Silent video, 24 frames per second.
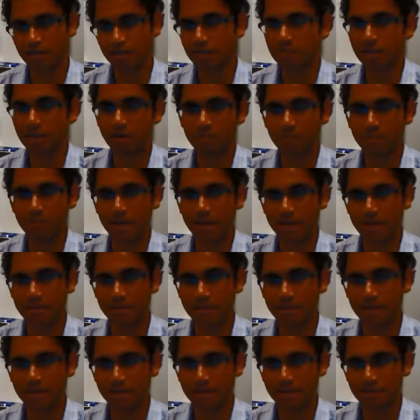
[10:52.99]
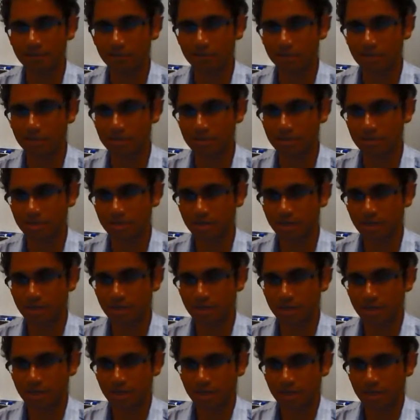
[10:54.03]
the top management was
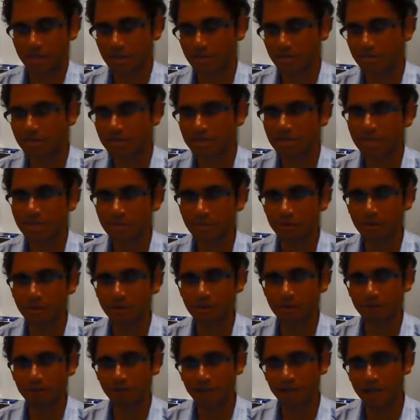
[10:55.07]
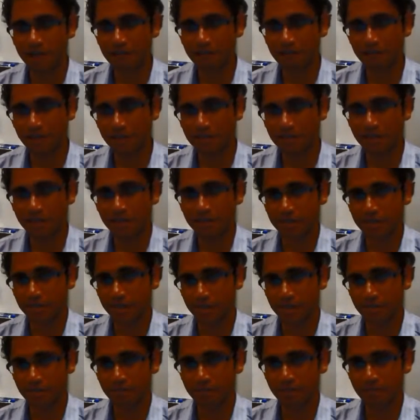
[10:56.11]
discussing about a 5 metric
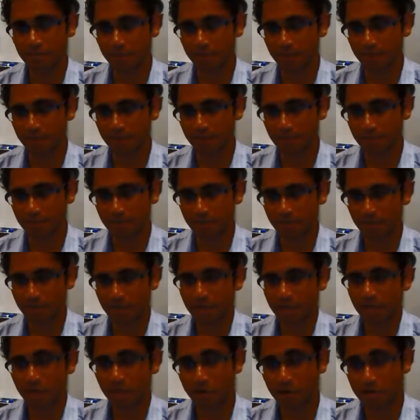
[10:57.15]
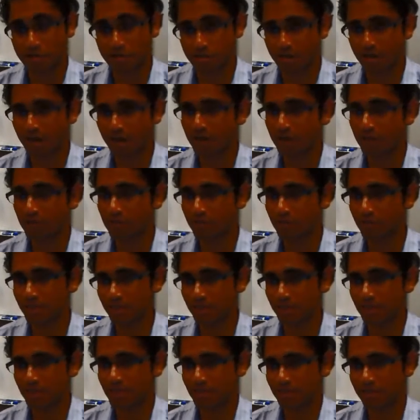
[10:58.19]
ton per month contract with a
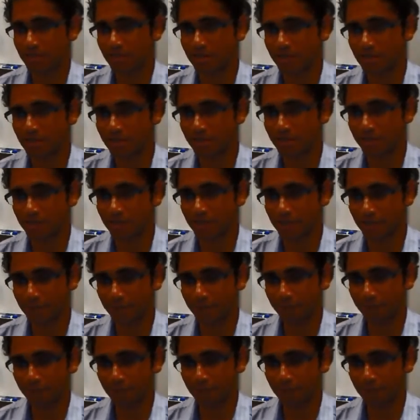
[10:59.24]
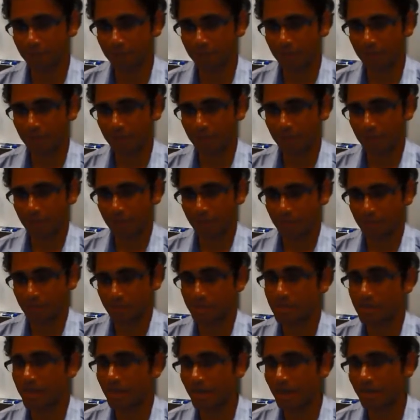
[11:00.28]
multinational company.
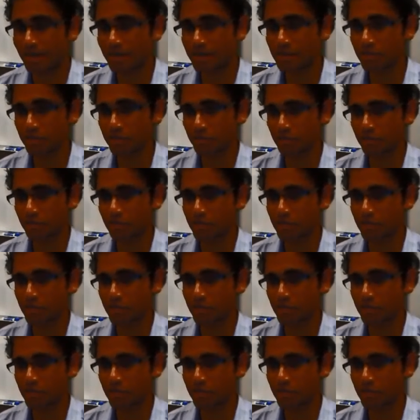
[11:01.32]
The challenge